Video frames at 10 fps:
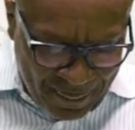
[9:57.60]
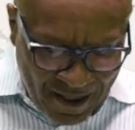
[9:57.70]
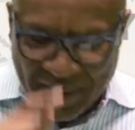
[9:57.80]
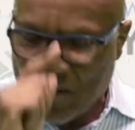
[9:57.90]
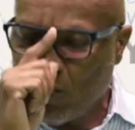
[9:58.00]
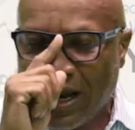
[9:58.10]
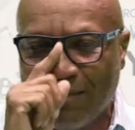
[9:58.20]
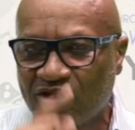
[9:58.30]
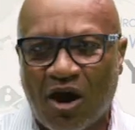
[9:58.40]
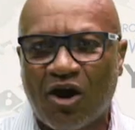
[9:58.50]
that what
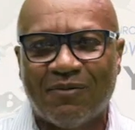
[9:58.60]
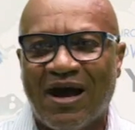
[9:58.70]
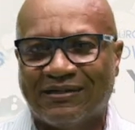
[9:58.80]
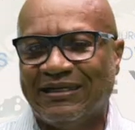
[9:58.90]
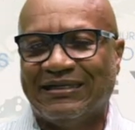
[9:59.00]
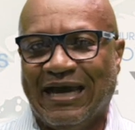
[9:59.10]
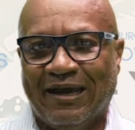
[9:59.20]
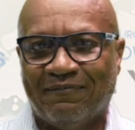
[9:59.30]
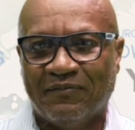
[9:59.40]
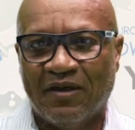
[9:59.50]
I'm talking about today,
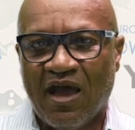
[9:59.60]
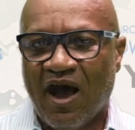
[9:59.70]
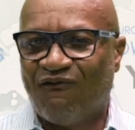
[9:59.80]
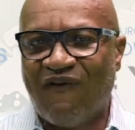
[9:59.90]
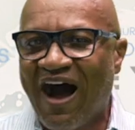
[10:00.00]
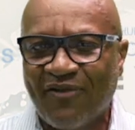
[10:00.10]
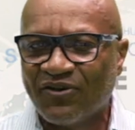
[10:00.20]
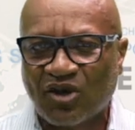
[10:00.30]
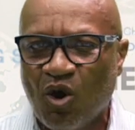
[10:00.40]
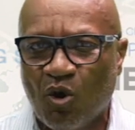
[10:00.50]
a
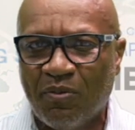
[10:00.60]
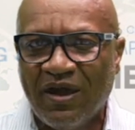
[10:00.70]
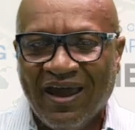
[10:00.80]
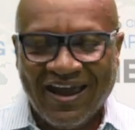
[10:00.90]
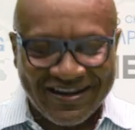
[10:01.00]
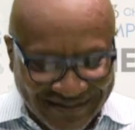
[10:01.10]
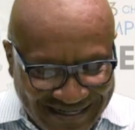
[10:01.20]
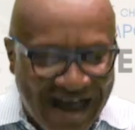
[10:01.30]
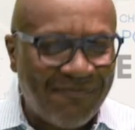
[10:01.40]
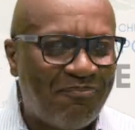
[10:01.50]
father's hope, is
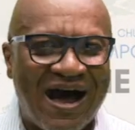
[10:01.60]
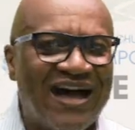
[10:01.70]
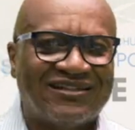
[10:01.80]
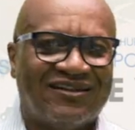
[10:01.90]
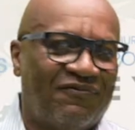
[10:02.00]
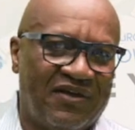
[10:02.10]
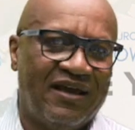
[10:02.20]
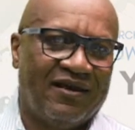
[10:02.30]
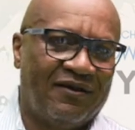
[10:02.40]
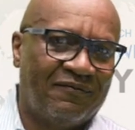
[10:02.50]
not positive
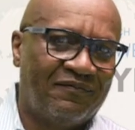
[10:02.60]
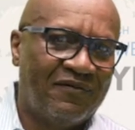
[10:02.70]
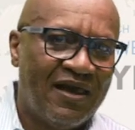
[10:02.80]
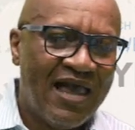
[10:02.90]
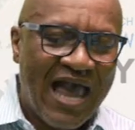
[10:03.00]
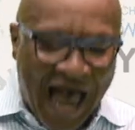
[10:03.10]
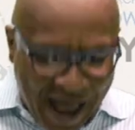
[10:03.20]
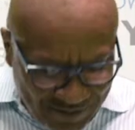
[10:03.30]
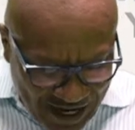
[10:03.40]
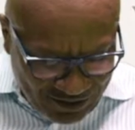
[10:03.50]
thinking.
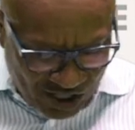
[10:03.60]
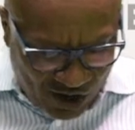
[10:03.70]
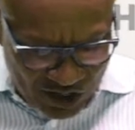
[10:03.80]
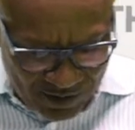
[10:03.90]
I'm not talking